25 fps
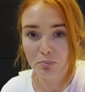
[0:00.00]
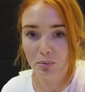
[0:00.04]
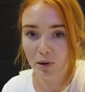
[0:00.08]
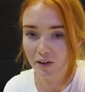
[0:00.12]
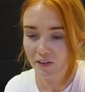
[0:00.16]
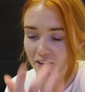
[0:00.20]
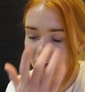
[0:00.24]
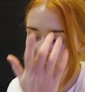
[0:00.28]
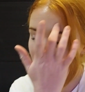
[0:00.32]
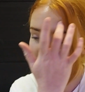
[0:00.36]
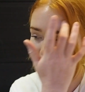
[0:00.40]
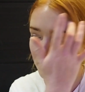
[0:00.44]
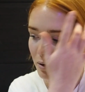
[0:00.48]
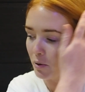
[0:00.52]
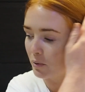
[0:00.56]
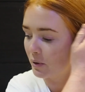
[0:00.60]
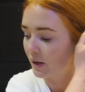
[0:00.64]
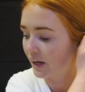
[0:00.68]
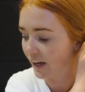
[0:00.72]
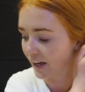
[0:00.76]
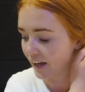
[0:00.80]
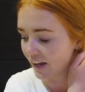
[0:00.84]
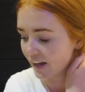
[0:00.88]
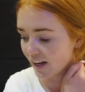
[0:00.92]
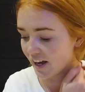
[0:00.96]
But that is why we're
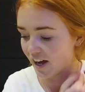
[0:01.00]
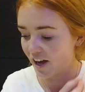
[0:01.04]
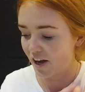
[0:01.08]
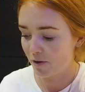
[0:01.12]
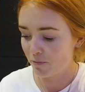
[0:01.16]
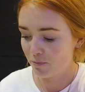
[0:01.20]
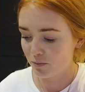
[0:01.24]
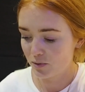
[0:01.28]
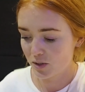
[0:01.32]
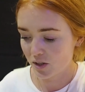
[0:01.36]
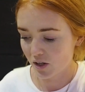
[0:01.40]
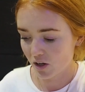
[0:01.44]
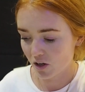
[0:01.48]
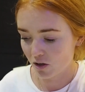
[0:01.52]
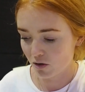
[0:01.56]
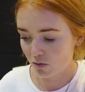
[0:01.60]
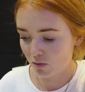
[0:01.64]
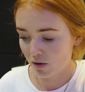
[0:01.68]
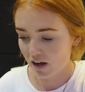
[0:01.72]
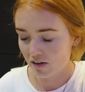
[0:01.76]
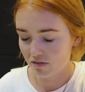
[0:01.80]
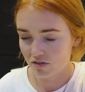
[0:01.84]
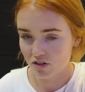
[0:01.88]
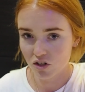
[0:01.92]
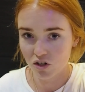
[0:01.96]
here, so we
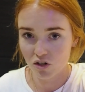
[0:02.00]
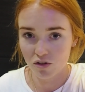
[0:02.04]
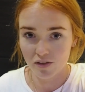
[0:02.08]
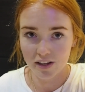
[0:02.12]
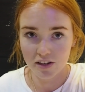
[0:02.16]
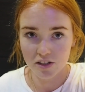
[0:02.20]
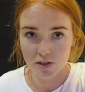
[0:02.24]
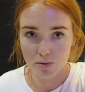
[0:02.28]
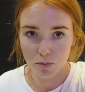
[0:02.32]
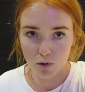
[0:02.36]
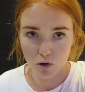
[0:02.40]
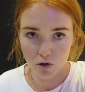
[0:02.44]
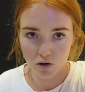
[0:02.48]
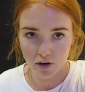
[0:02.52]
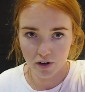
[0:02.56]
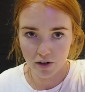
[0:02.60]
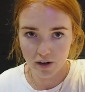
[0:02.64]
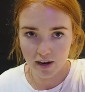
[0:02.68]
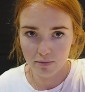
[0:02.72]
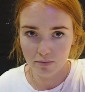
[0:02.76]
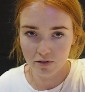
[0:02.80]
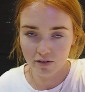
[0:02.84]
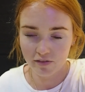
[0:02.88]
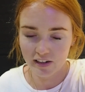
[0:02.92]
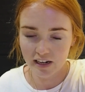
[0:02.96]
have to do that tomorrow,
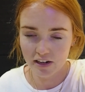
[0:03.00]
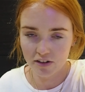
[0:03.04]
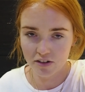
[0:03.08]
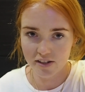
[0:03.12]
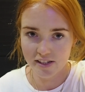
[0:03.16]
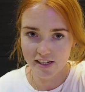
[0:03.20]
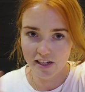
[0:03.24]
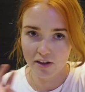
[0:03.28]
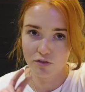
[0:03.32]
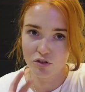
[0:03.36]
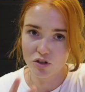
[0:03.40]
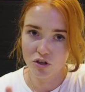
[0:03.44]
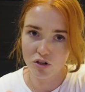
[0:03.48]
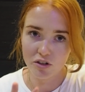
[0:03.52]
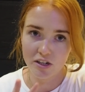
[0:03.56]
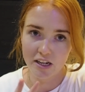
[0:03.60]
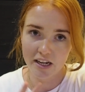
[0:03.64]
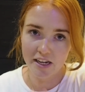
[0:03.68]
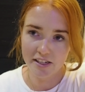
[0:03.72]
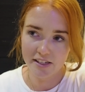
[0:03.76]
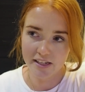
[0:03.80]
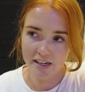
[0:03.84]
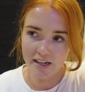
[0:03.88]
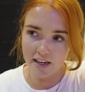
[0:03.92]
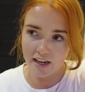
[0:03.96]
and we've allowed ourselves 2
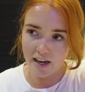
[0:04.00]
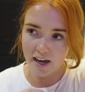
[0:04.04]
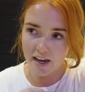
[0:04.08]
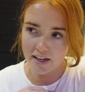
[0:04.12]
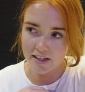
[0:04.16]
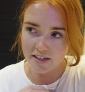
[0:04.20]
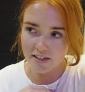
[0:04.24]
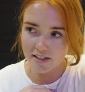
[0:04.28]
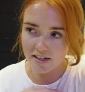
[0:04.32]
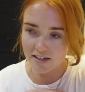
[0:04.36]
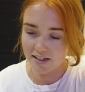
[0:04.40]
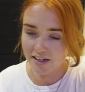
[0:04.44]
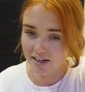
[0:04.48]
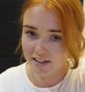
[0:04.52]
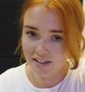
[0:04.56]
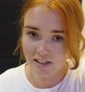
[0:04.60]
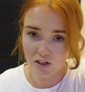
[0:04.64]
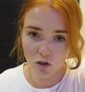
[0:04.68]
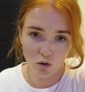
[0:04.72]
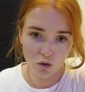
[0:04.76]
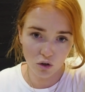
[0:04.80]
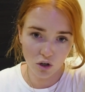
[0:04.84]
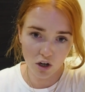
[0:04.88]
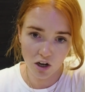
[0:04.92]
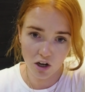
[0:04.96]
days in case it takes
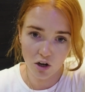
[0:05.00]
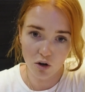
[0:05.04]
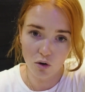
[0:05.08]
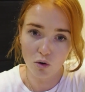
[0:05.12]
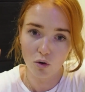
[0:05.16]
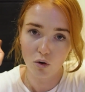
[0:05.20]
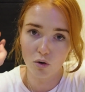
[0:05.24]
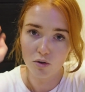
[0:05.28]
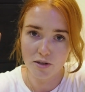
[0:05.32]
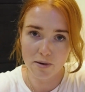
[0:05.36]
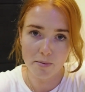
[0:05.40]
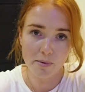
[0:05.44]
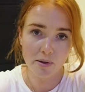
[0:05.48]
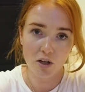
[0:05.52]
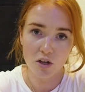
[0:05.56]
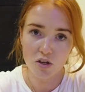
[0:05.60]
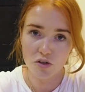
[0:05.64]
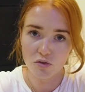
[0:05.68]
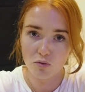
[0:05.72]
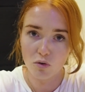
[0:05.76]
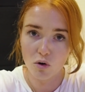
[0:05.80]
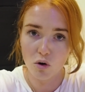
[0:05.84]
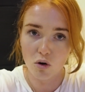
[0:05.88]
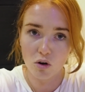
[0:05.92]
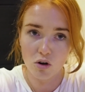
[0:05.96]
longer or something
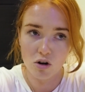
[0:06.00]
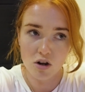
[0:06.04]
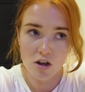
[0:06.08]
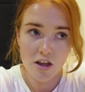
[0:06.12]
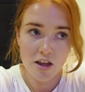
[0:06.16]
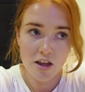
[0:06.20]
goes wrong